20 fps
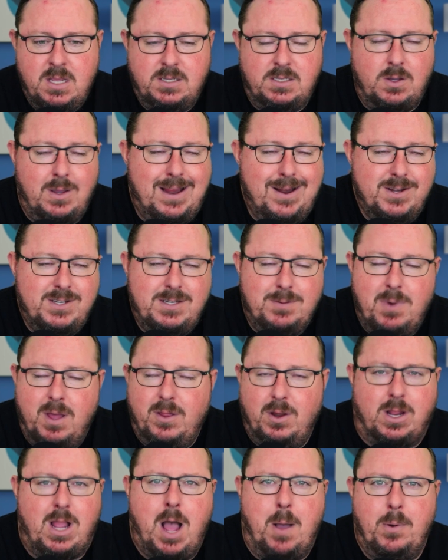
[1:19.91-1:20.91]
So here's some
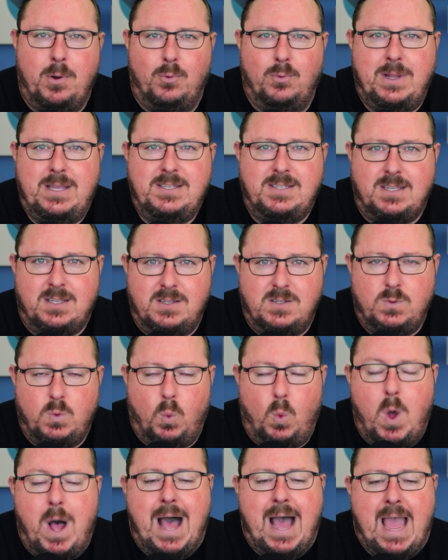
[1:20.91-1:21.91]
other common reasons
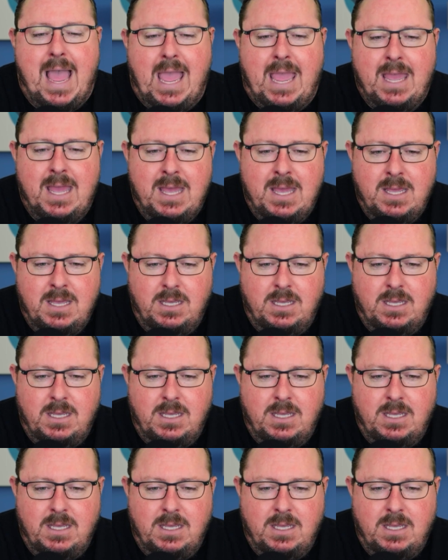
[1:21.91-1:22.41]
why